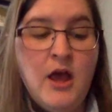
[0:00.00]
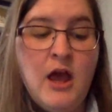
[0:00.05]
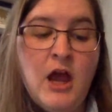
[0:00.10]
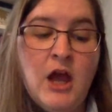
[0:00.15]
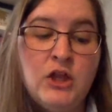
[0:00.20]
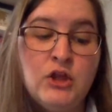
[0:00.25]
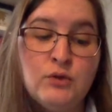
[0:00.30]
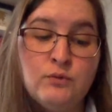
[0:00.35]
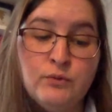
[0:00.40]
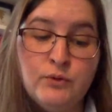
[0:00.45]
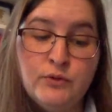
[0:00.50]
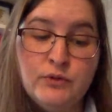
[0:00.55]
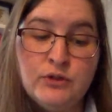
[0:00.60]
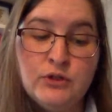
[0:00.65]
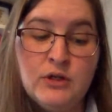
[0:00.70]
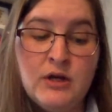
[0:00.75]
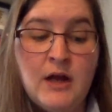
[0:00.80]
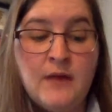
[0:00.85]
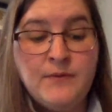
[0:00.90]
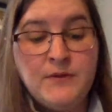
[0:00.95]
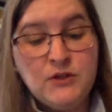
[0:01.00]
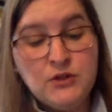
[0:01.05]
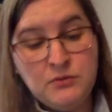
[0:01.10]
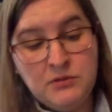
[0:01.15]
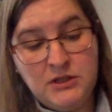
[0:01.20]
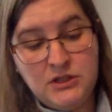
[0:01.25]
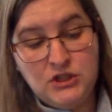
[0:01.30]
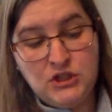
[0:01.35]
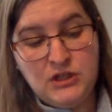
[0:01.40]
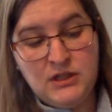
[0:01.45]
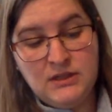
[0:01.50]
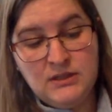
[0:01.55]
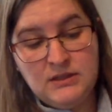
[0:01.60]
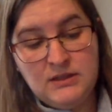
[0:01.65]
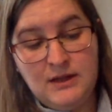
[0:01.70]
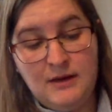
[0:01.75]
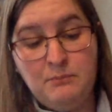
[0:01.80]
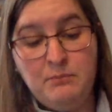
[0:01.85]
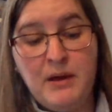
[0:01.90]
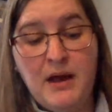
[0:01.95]
And the rooster got the screechiest,
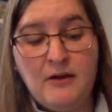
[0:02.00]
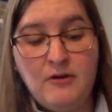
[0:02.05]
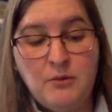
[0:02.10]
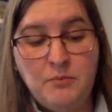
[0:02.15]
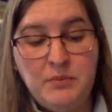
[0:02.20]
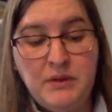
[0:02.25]
and Pirate